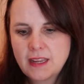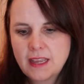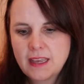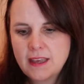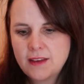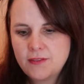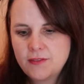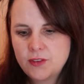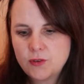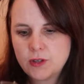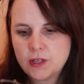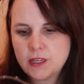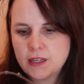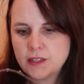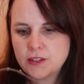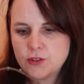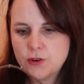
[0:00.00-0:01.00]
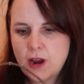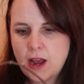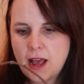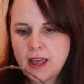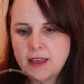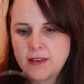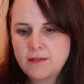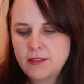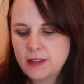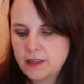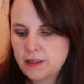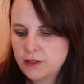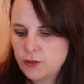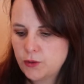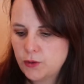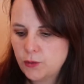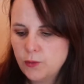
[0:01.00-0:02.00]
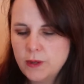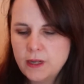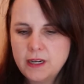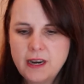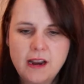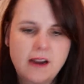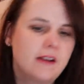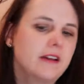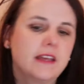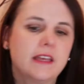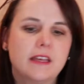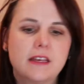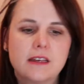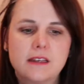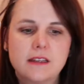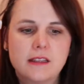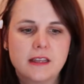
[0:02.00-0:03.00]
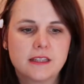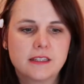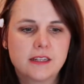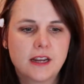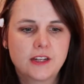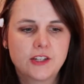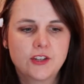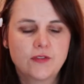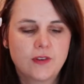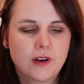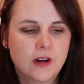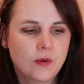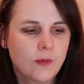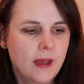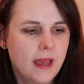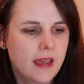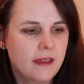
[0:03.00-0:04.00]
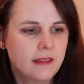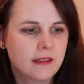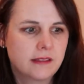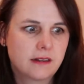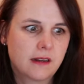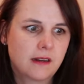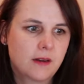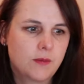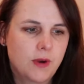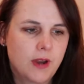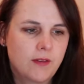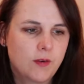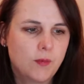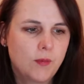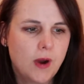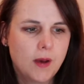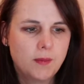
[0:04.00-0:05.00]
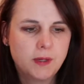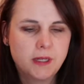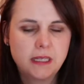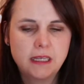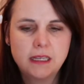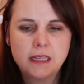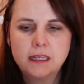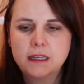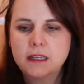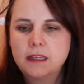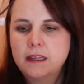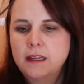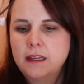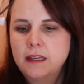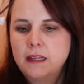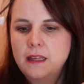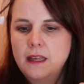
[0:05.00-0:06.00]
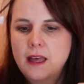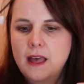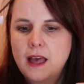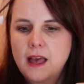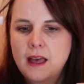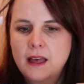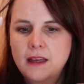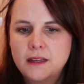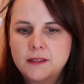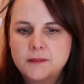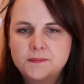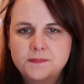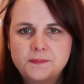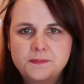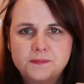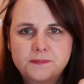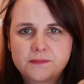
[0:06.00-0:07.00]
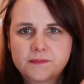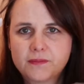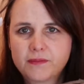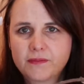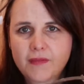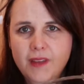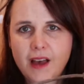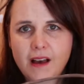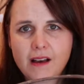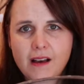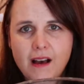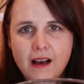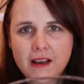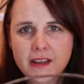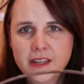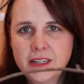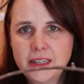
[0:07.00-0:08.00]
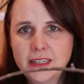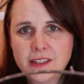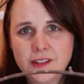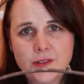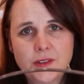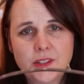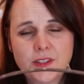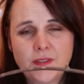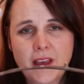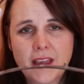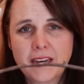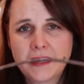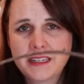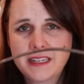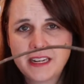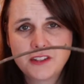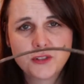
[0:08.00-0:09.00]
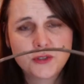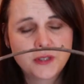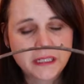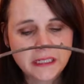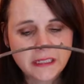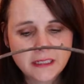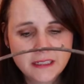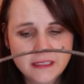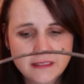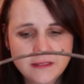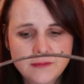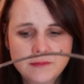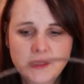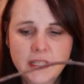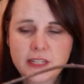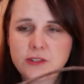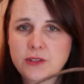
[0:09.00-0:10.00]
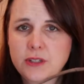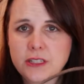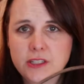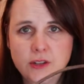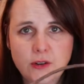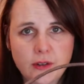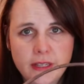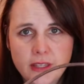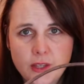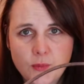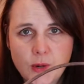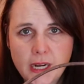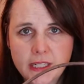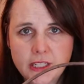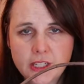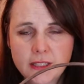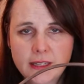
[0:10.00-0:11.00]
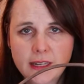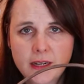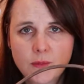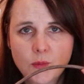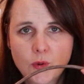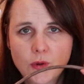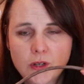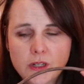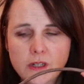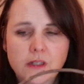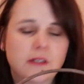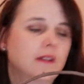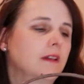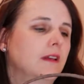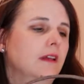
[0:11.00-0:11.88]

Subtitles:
if you can drive to a wooded area that's not too far away, that's not on private property, all you need to do is find a dead tree. Dead trees don't need their branches anymore.